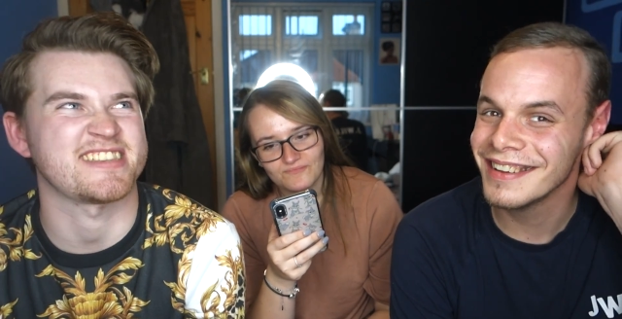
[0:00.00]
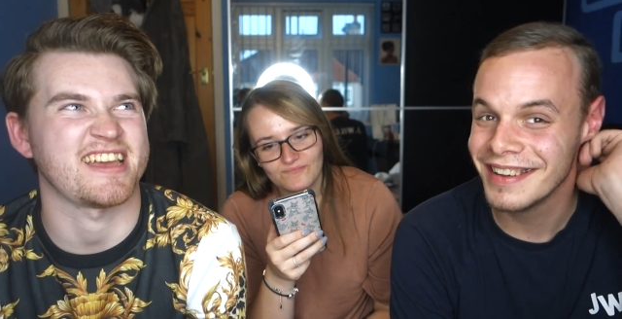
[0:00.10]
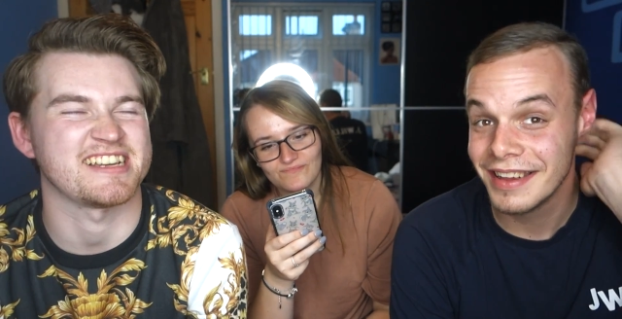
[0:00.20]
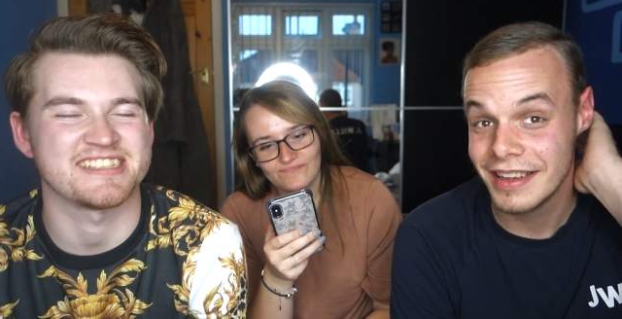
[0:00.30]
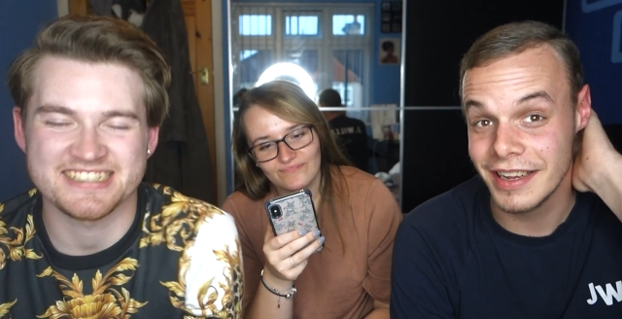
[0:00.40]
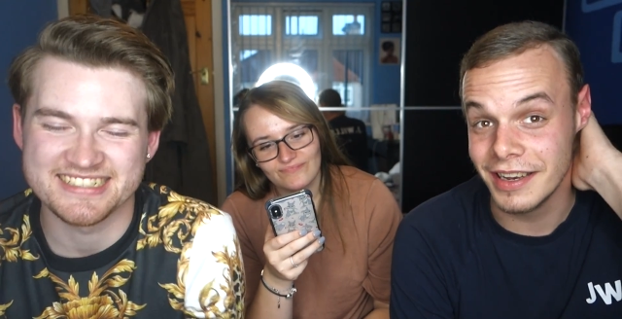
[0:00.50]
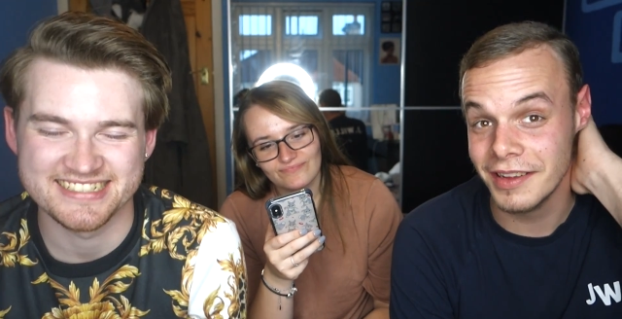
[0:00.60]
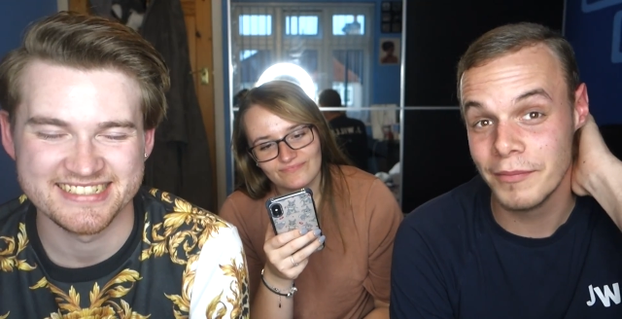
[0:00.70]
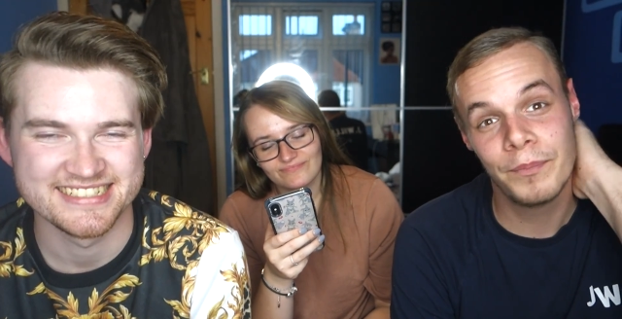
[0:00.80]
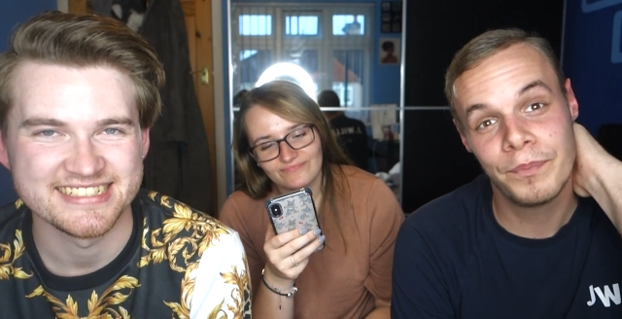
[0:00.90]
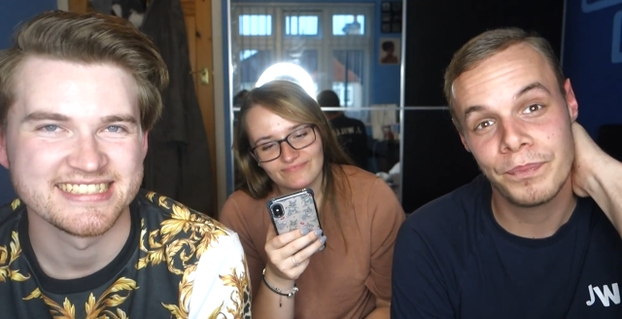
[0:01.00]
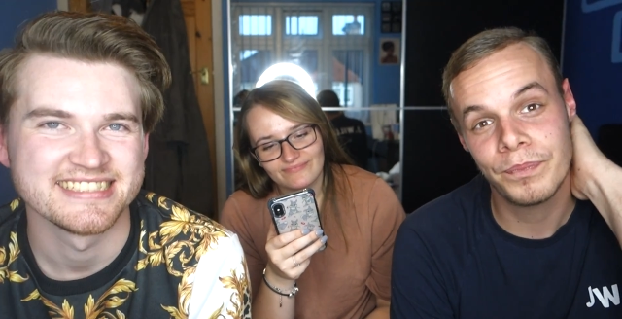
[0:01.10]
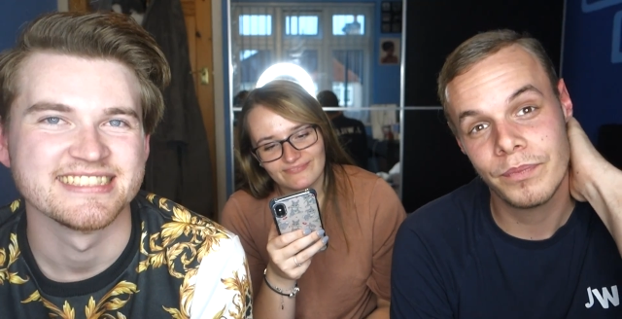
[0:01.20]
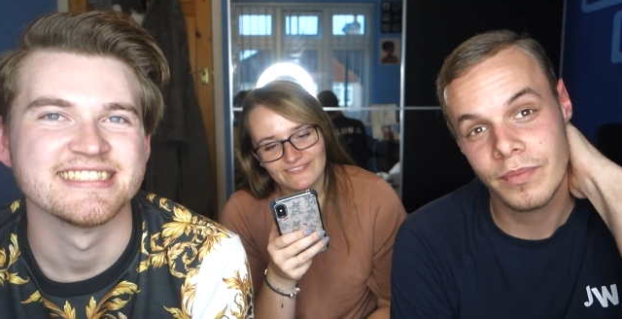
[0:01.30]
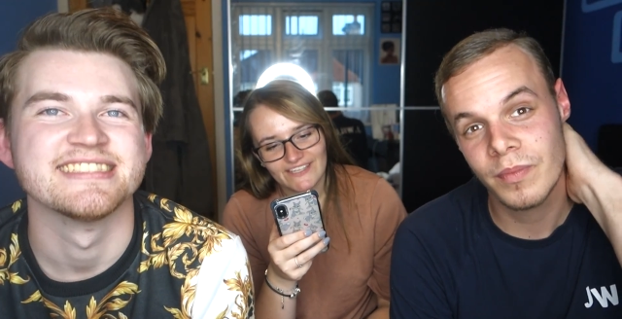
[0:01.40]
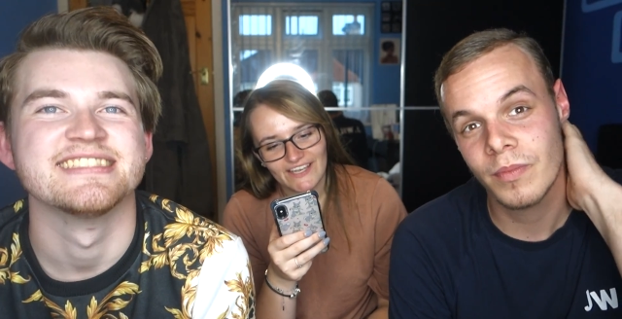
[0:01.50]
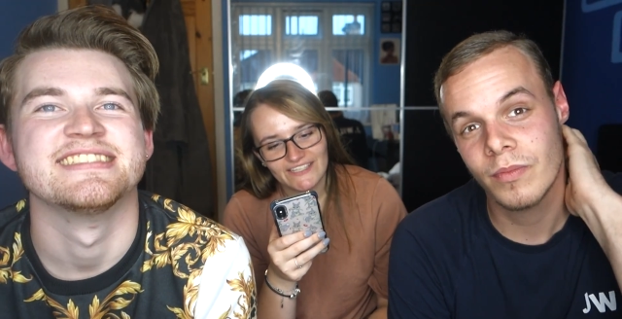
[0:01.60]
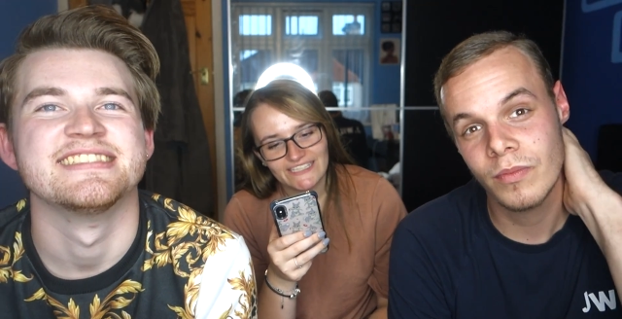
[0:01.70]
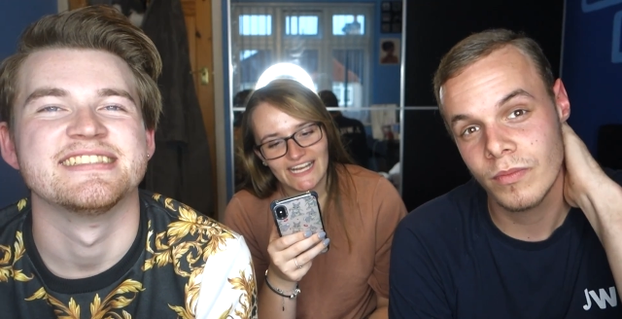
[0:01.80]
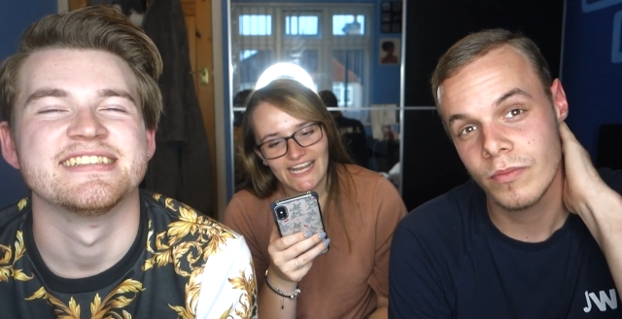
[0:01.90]
Speaker 1: said. In it.
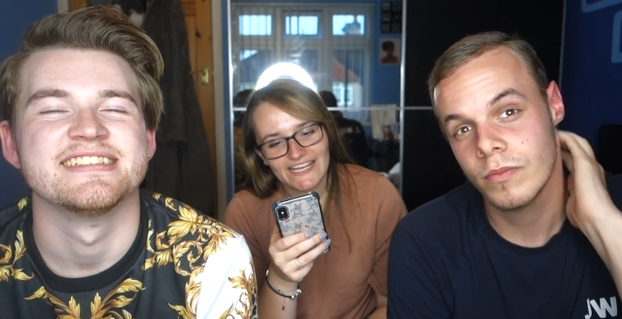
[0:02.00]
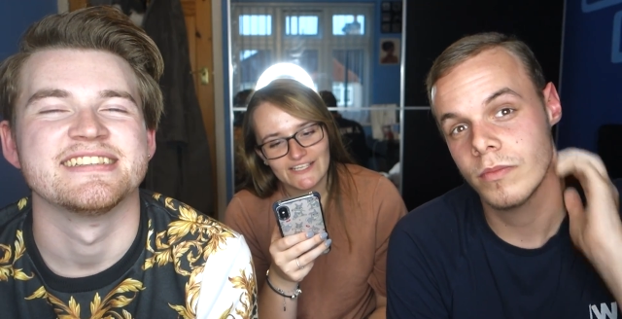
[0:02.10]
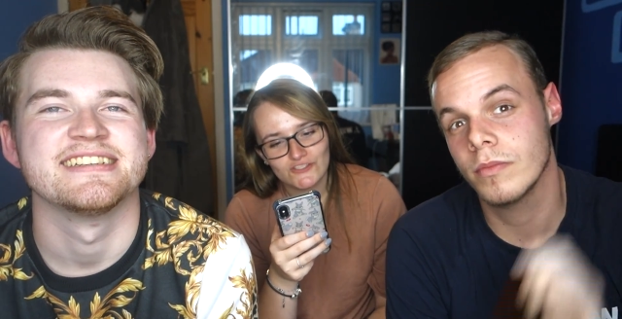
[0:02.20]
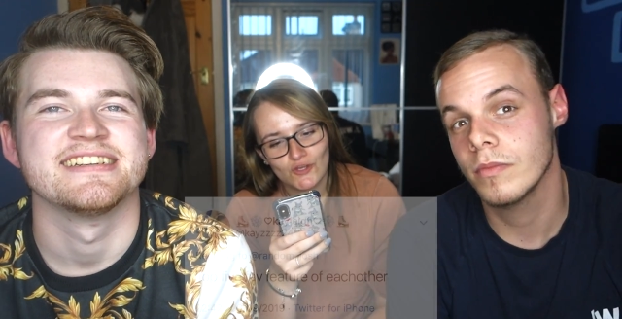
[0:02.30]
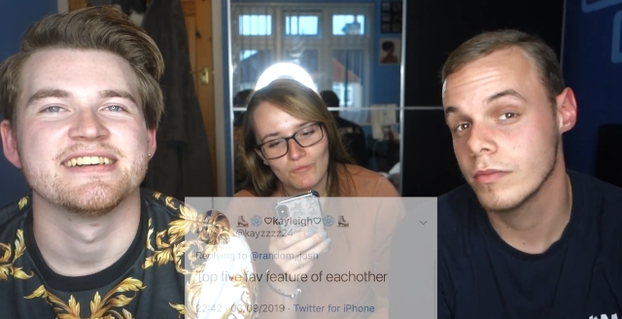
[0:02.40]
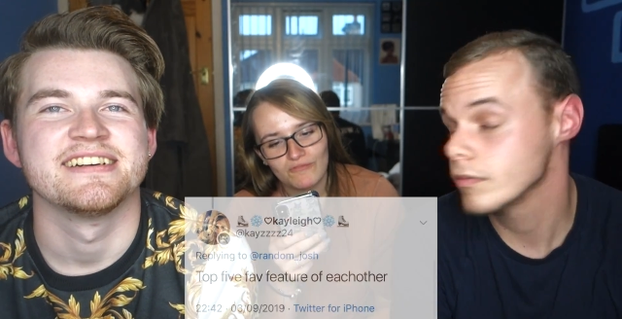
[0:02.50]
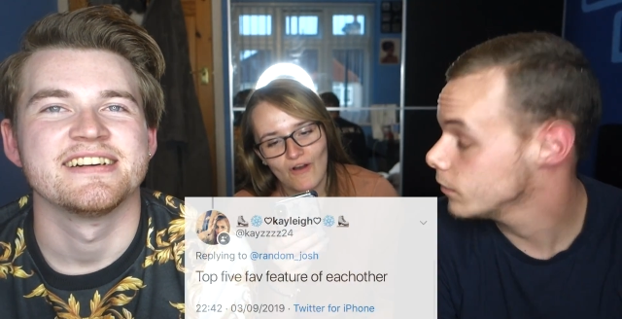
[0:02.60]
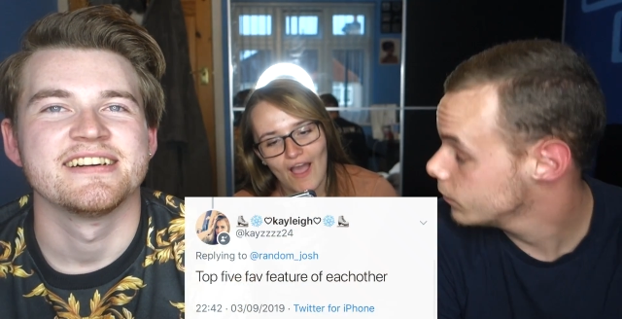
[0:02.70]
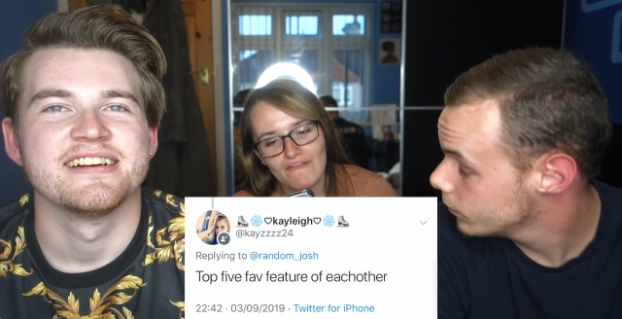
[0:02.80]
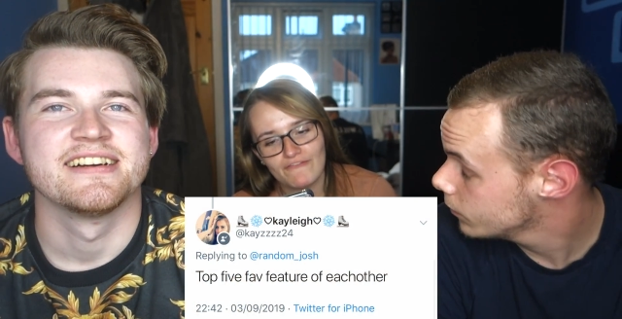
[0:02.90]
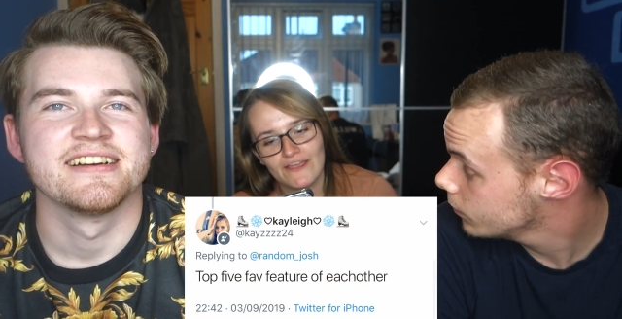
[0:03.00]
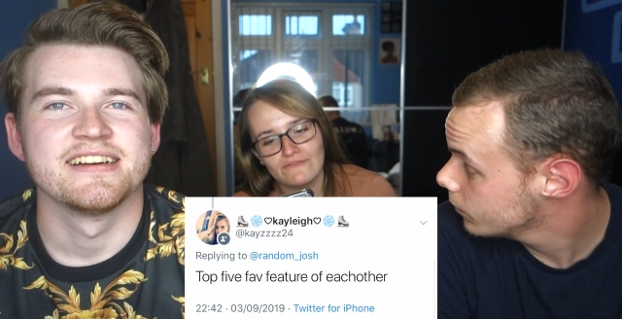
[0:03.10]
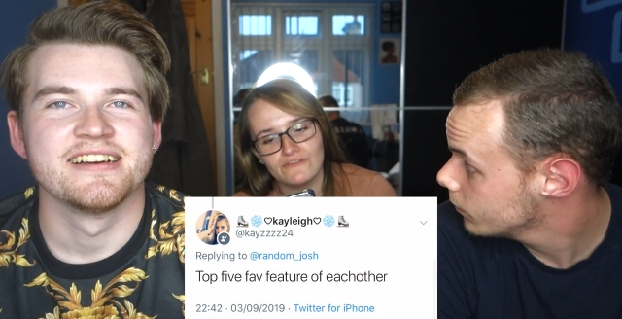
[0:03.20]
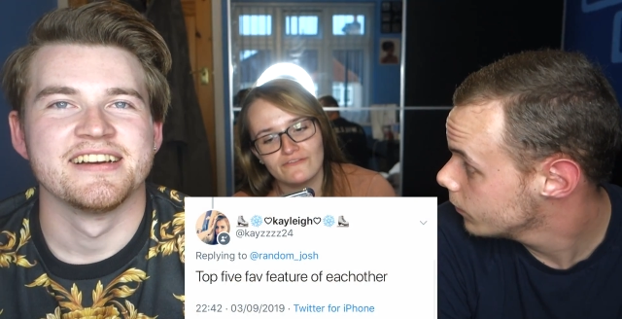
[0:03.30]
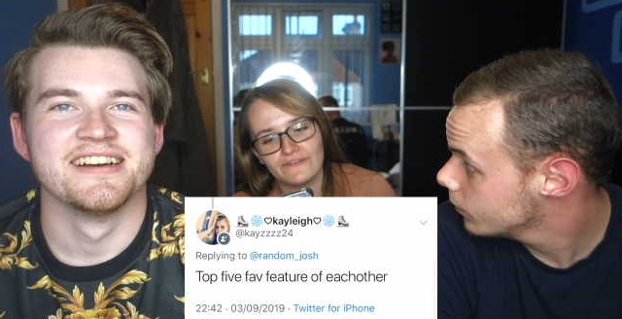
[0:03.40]
Speaker 2: Okay, top five favourite